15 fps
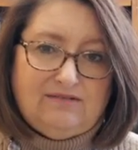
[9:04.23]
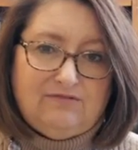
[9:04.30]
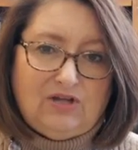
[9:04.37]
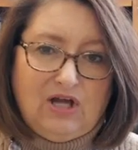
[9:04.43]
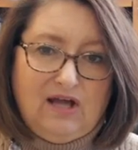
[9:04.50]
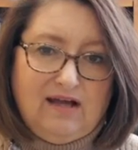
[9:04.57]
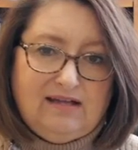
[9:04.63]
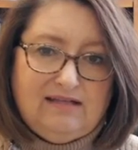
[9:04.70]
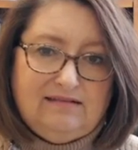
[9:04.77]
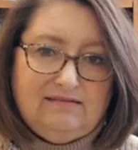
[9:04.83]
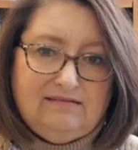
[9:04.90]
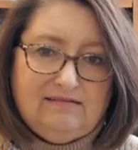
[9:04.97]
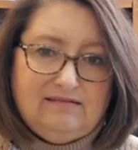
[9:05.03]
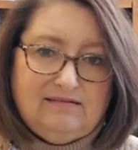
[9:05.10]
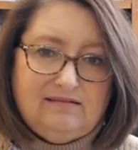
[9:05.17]
of God.
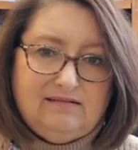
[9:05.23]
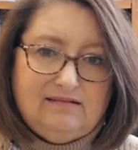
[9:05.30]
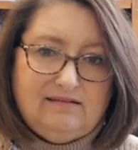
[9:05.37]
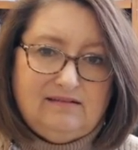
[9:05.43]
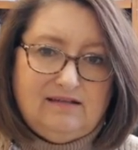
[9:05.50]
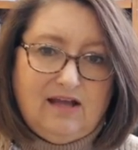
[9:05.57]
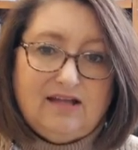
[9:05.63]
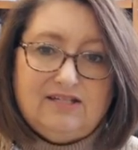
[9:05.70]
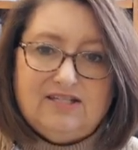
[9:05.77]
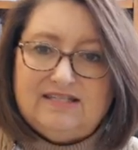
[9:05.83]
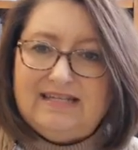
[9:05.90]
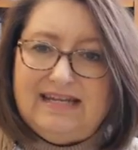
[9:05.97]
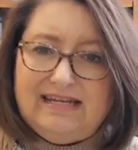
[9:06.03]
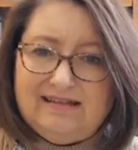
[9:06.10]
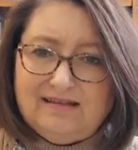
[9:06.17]
And God
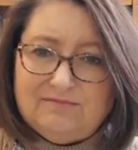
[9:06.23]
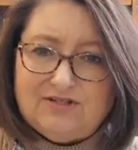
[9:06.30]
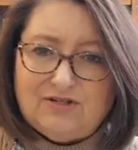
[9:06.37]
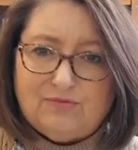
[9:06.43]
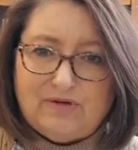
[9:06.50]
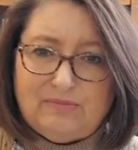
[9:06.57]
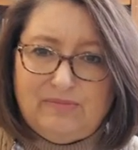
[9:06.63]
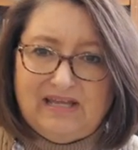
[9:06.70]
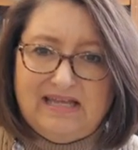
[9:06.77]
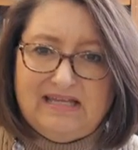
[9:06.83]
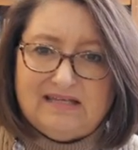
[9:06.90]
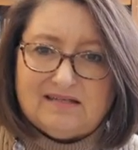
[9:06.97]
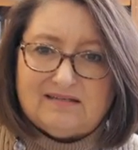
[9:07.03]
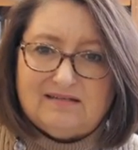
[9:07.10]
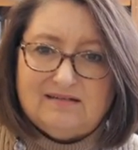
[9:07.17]
just needed them to
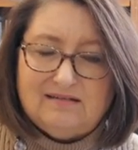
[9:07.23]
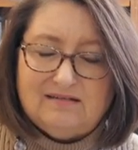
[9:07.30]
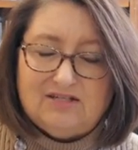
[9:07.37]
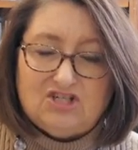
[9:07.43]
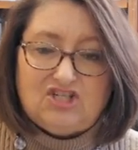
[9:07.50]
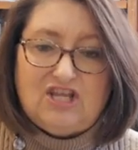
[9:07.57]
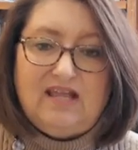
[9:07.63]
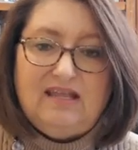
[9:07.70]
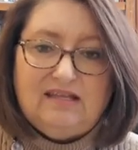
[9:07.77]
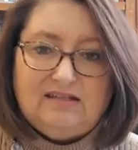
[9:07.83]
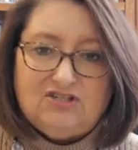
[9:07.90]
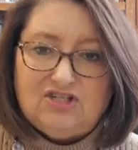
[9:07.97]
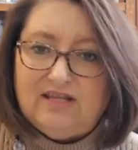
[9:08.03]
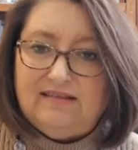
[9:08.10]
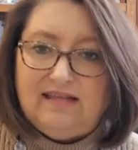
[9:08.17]
repent, to
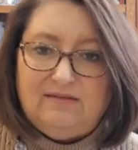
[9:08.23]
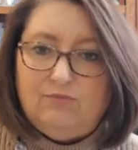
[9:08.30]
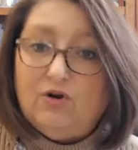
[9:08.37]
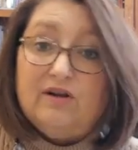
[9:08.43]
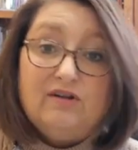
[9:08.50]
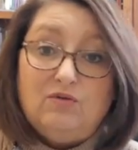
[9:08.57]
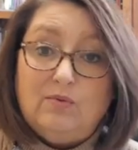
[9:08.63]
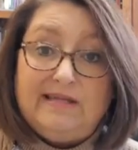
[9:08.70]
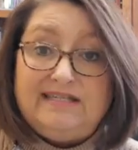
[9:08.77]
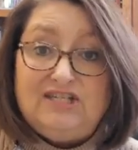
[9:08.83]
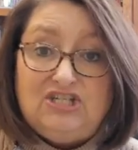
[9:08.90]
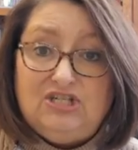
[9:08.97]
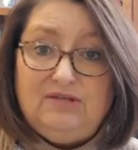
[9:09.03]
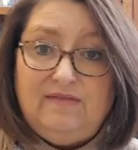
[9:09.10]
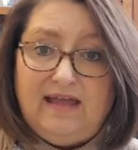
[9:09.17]
change. And they weren't going
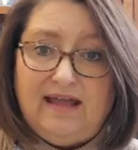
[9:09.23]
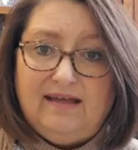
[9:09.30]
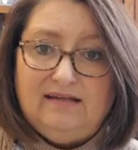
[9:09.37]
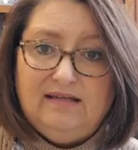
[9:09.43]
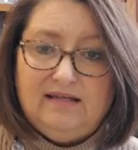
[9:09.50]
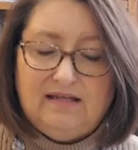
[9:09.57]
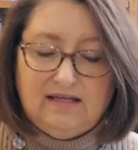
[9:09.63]
to do that.